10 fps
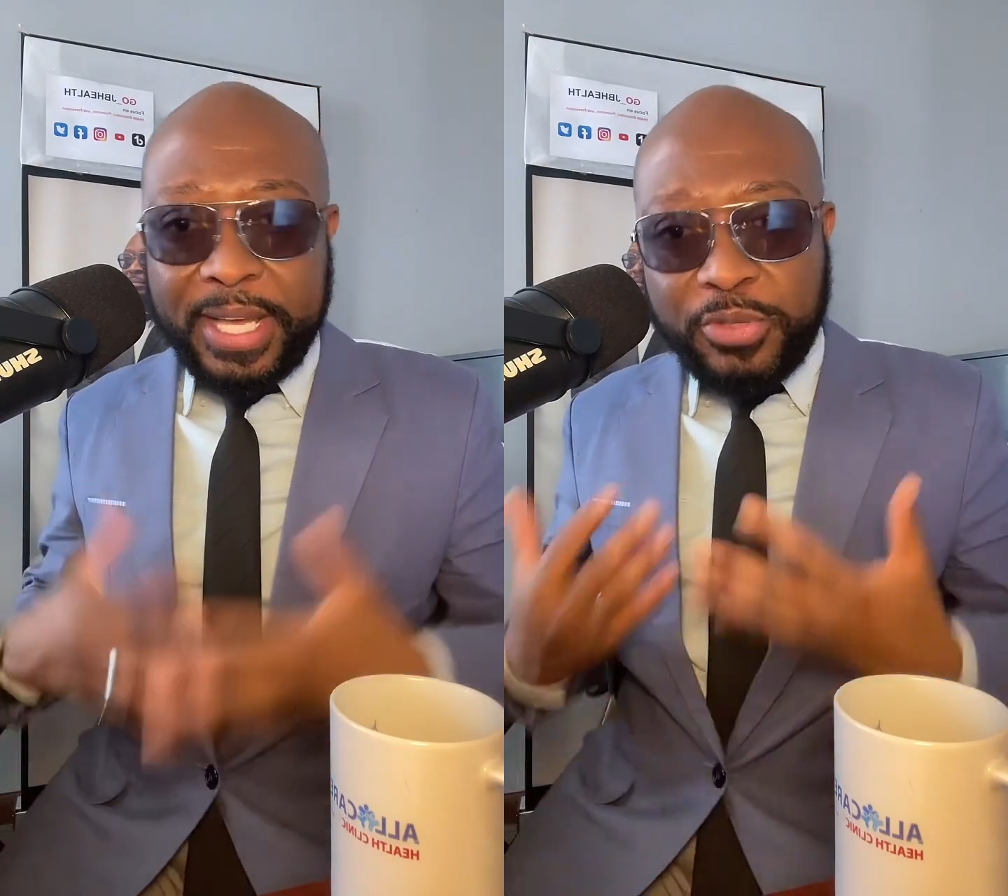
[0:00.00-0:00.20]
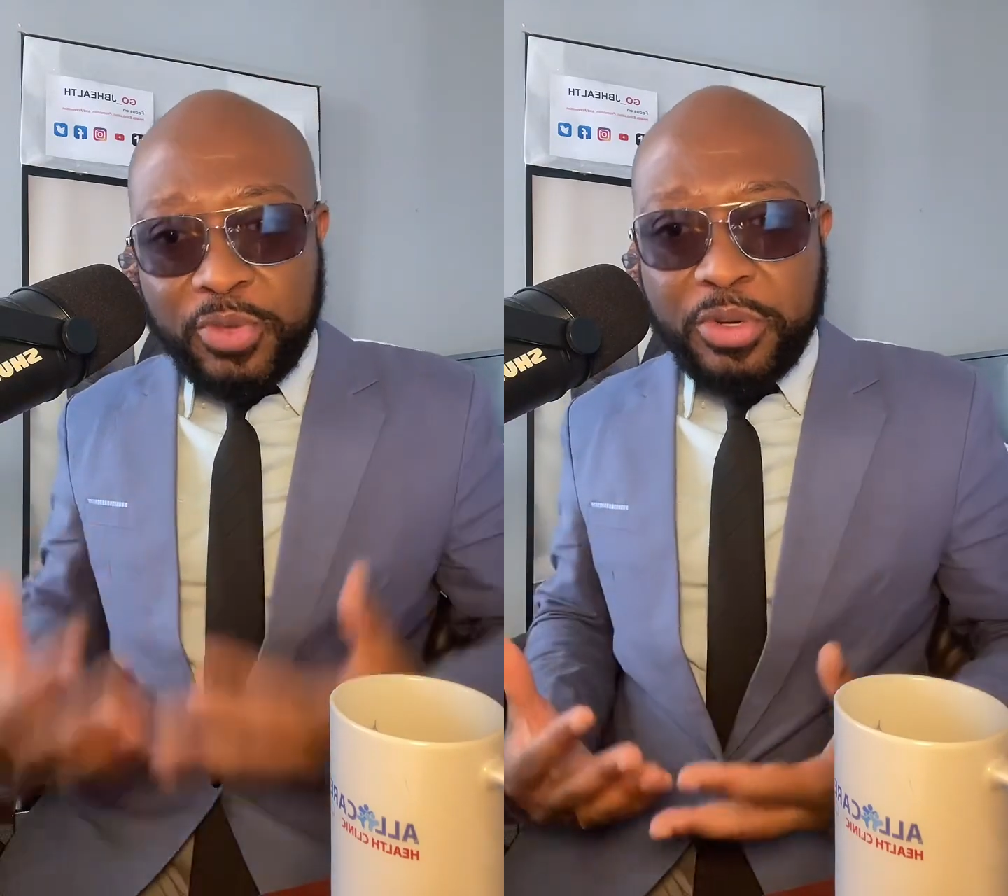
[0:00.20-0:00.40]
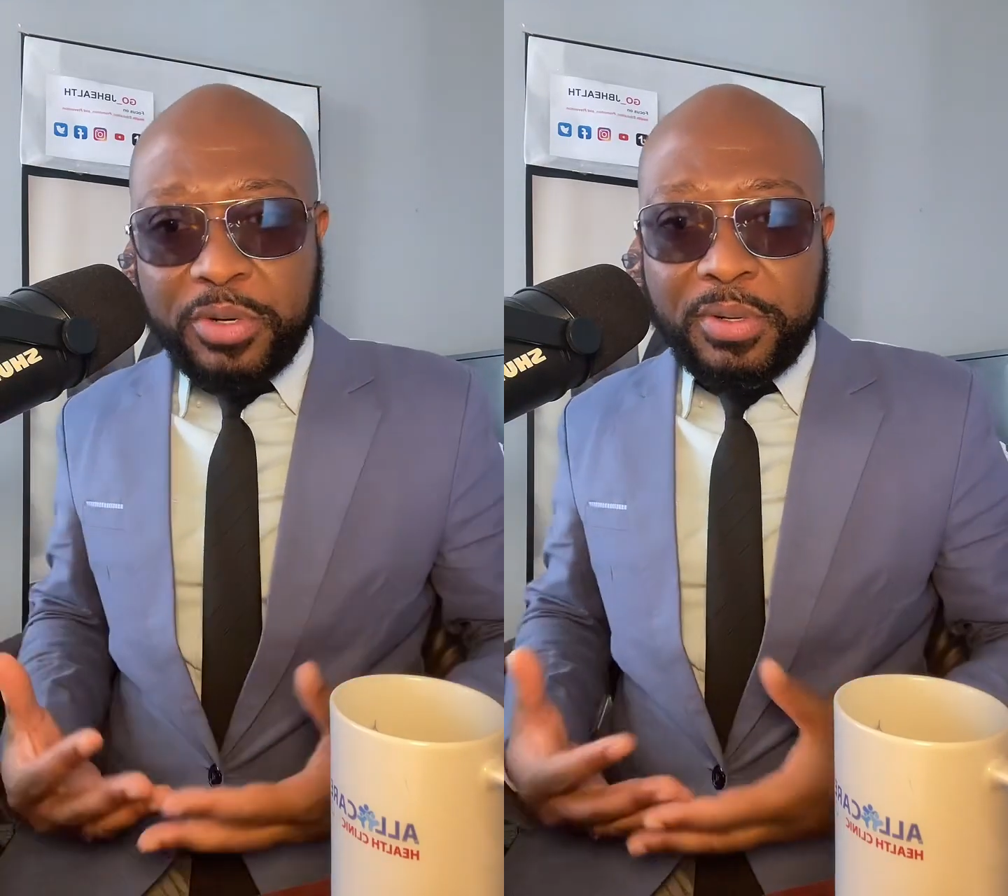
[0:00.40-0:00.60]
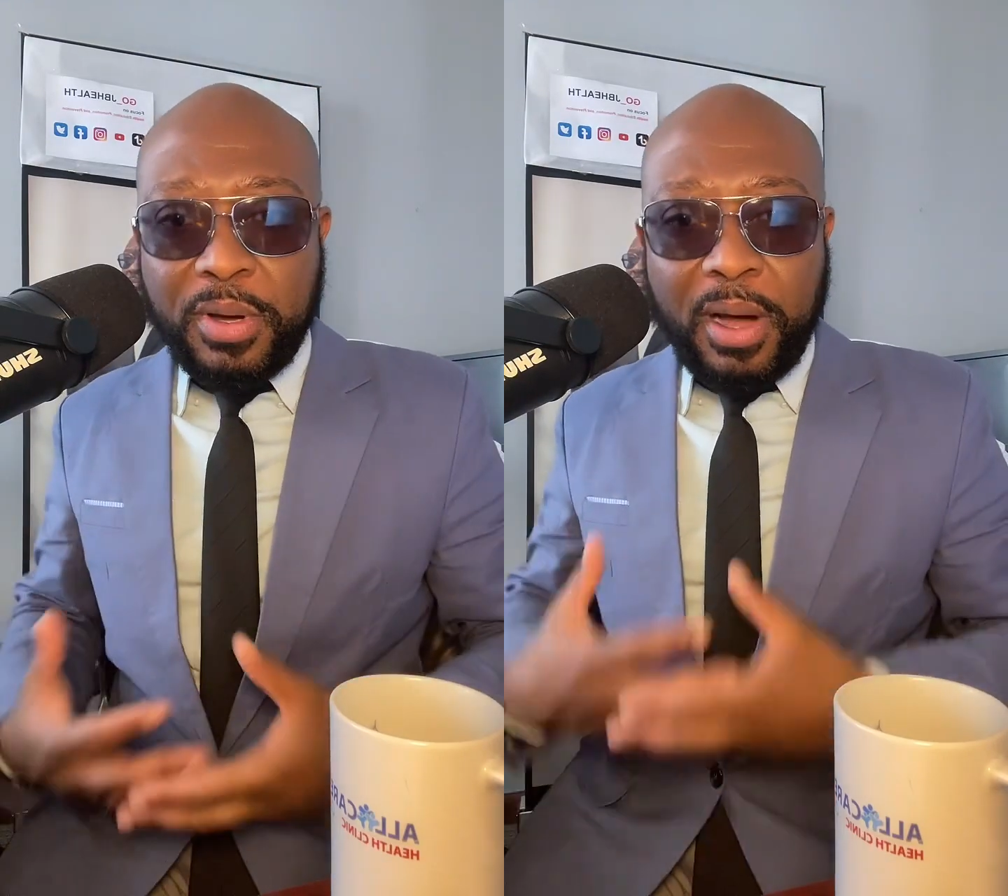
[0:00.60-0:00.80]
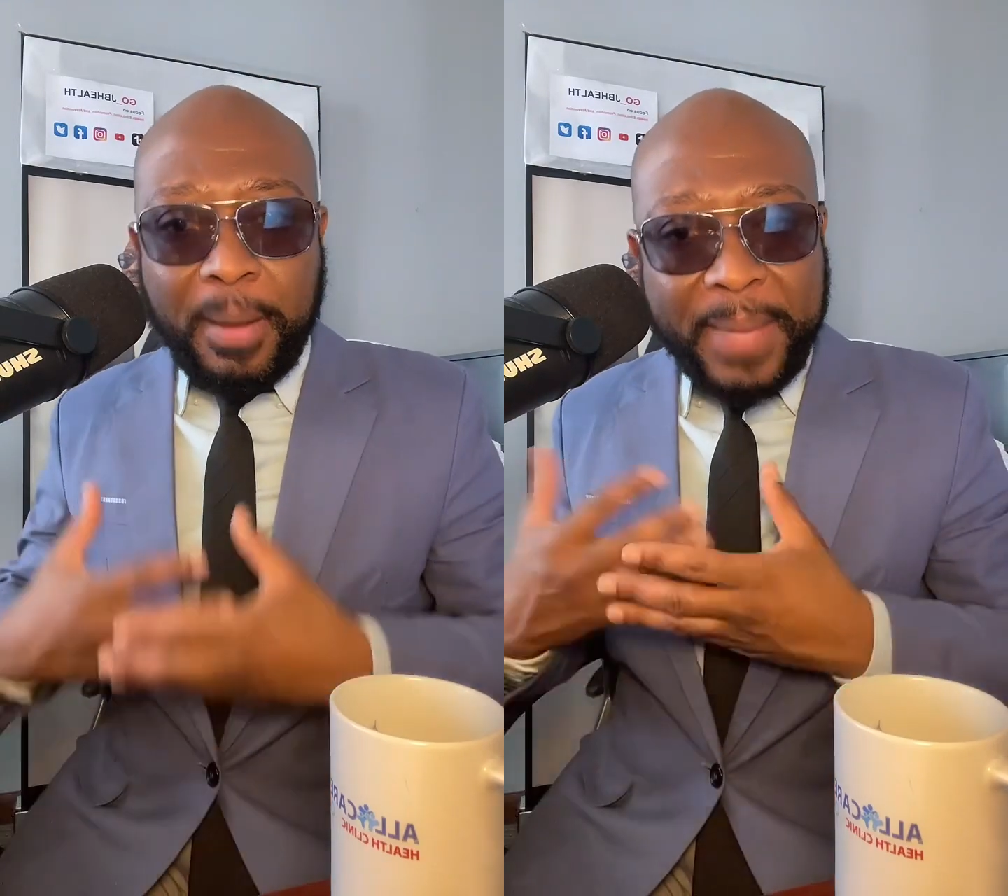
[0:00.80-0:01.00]
Yes, we could
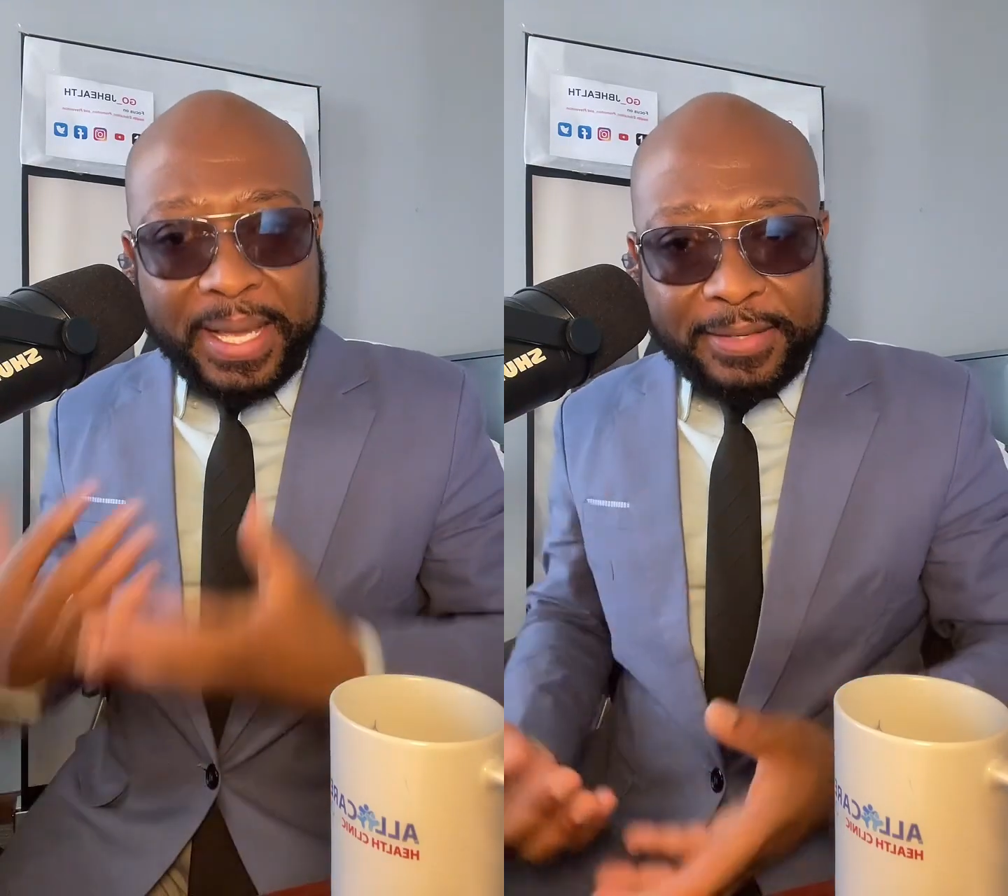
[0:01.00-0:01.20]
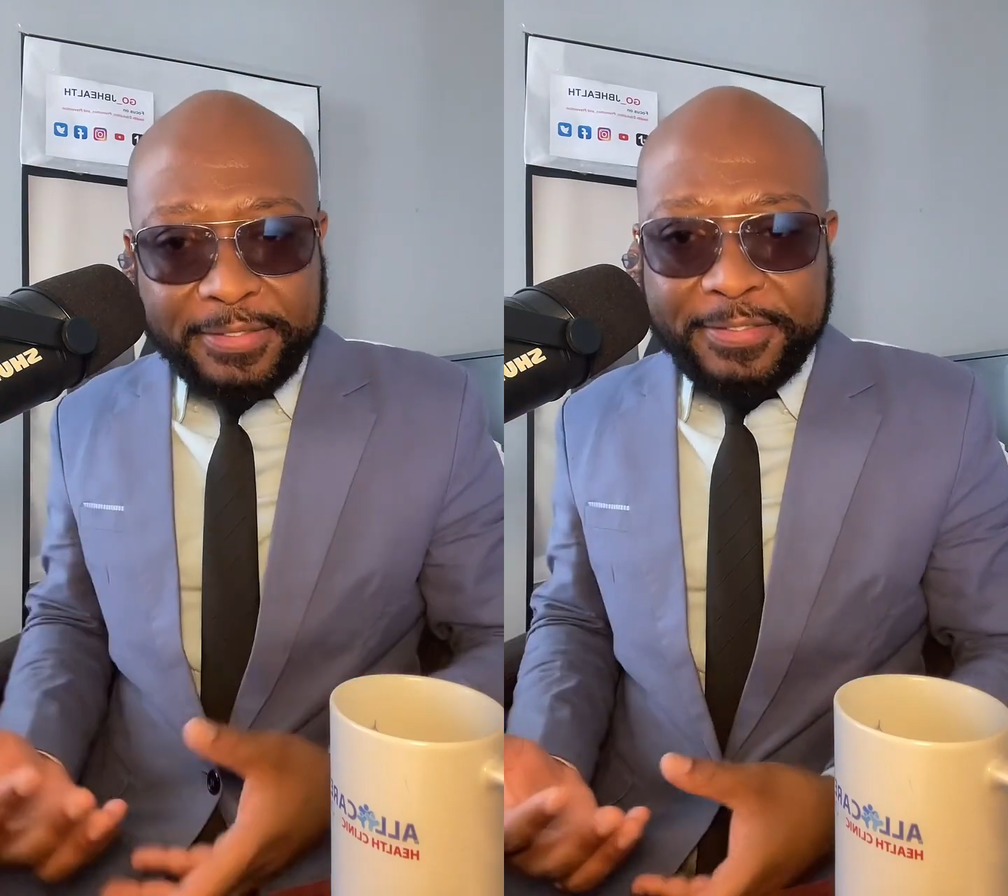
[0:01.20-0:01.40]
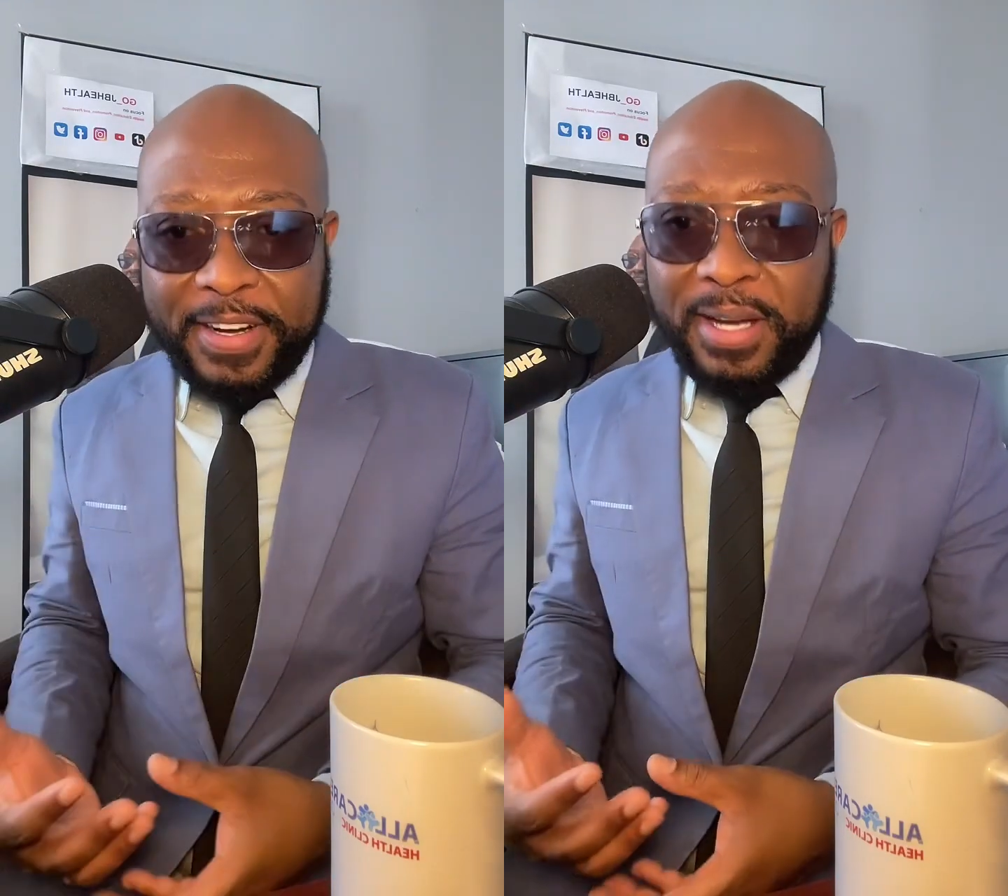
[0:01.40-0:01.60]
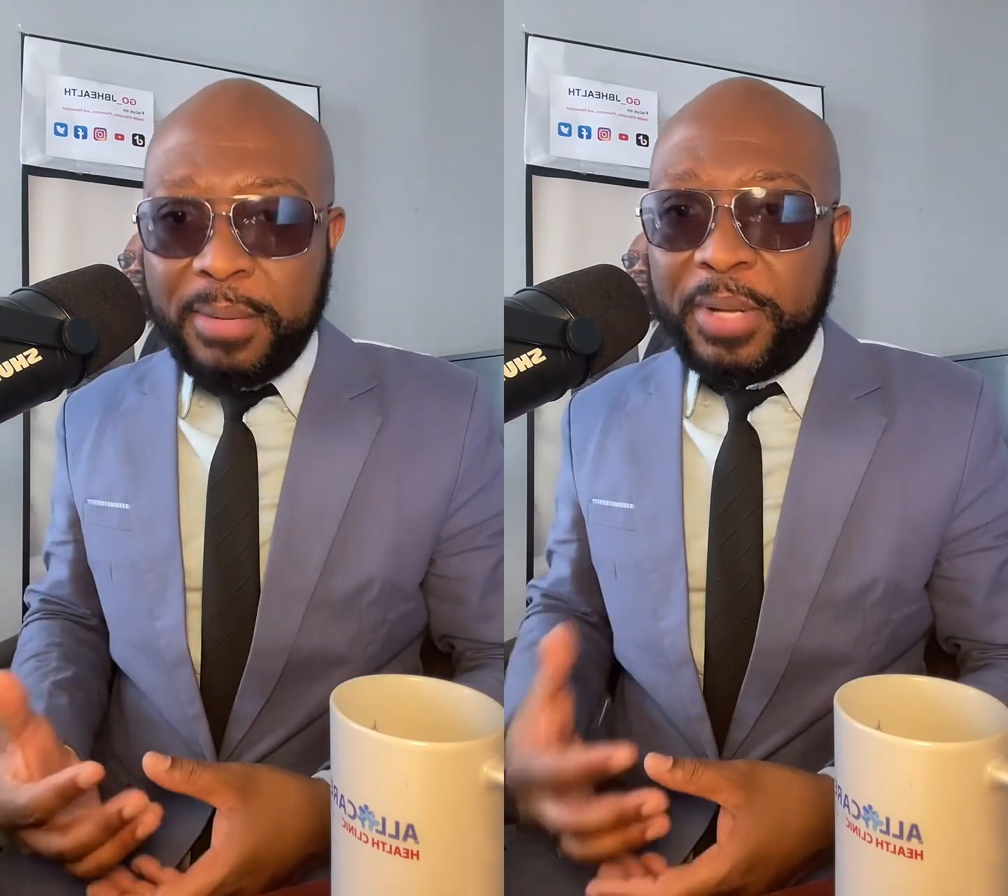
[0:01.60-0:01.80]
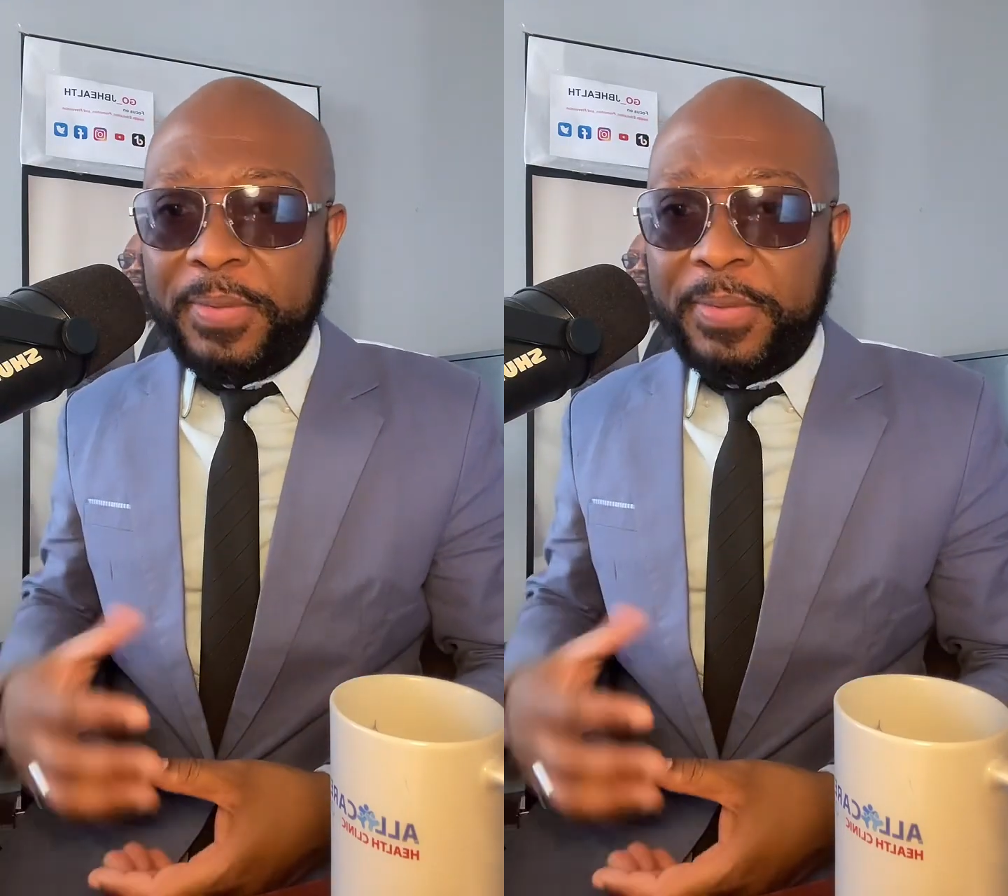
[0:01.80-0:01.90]
make it fun,